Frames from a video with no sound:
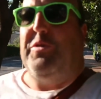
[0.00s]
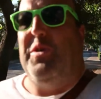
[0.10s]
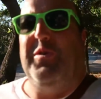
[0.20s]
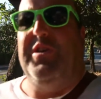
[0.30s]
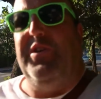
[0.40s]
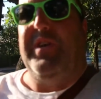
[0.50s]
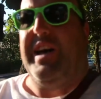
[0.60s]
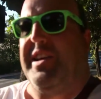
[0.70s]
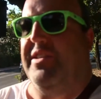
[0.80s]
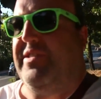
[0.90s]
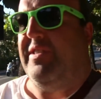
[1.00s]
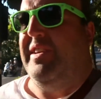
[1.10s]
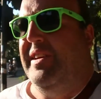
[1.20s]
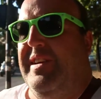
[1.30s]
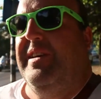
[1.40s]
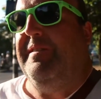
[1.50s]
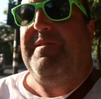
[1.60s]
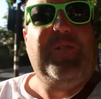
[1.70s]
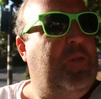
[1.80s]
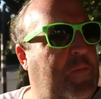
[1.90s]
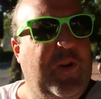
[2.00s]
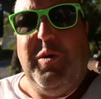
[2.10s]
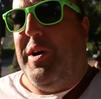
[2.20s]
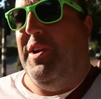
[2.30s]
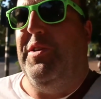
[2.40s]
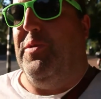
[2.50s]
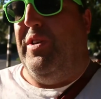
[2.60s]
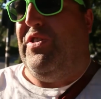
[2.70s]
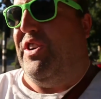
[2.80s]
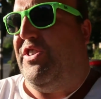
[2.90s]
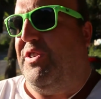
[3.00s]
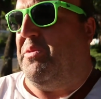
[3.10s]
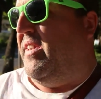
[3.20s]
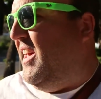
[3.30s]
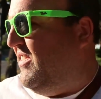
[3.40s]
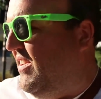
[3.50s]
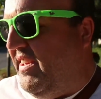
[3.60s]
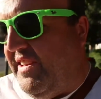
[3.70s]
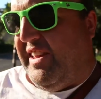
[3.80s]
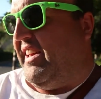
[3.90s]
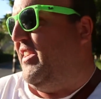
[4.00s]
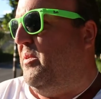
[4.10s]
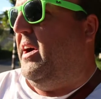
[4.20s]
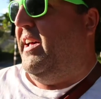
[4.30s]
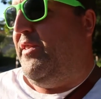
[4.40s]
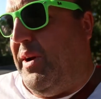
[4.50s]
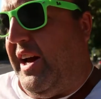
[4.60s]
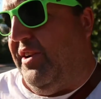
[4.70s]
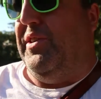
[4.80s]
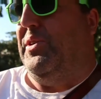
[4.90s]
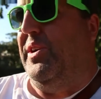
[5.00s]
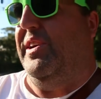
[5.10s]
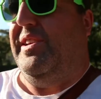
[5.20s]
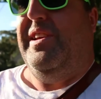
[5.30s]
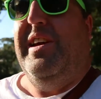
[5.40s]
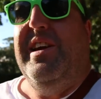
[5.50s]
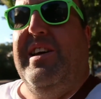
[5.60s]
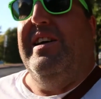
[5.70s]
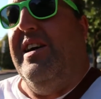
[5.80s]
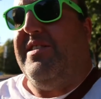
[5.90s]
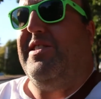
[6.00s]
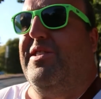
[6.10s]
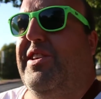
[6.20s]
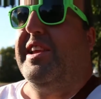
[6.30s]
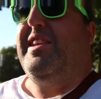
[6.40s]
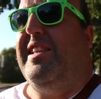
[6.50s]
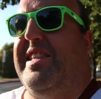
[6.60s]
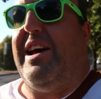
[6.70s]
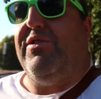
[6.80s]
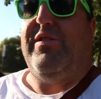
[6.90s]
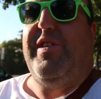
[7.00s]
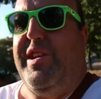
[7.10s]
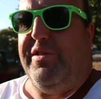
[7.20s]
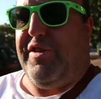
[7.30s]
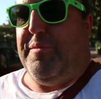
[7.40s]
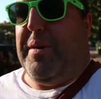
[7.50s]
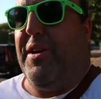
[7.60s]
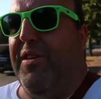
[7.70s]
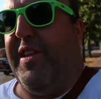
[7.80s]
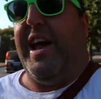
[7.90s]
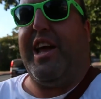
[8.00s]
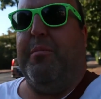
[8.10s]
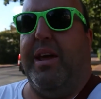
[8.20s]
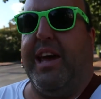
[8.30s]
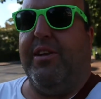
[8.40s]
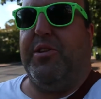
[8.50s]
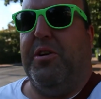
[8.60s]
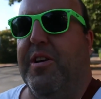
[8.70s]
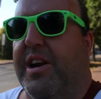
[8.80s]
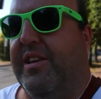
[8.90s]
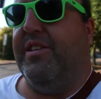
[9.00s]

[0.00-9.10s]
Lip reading: We don't really do that because we don't want to do the research and we're lazy. I think that's why I don't do it. Also, there's like 10,000 videos that are better than I can make out there already.